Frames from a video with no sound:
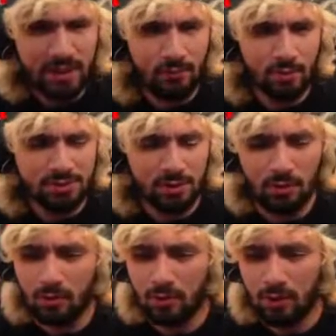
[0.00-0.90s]
What was?
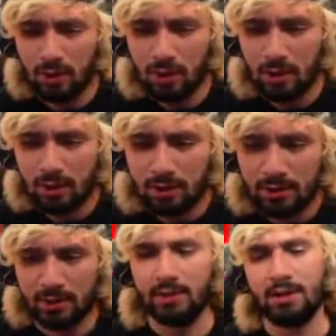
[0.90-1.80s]

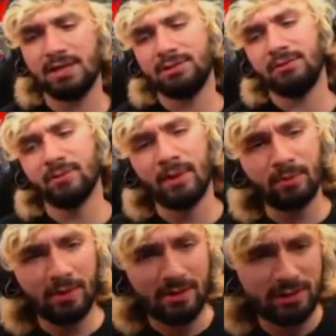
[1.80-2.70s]
Guys, do you remember
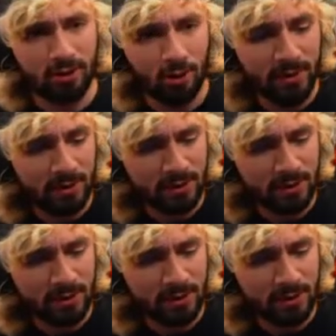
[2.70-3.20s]
what I was gonna open?